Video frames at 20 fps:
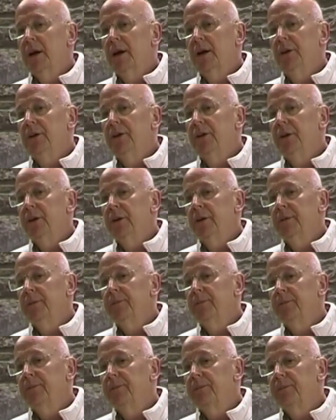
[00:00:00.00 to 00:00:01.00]
And
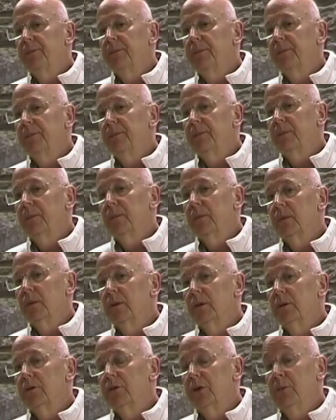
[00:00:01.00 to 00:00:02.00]

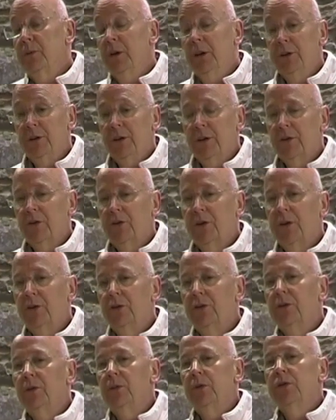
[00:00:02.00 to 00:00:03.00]
St. Benedict
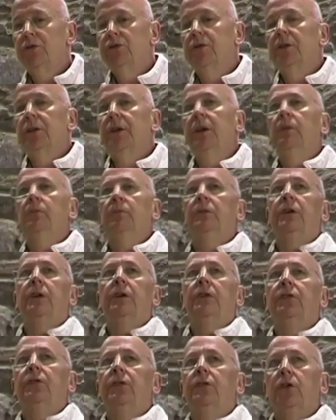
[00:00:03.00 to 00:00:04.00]
says that we should keep
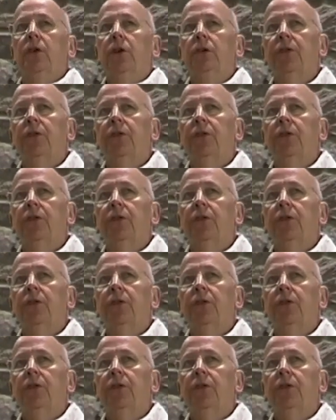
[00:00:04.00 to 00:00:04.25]
death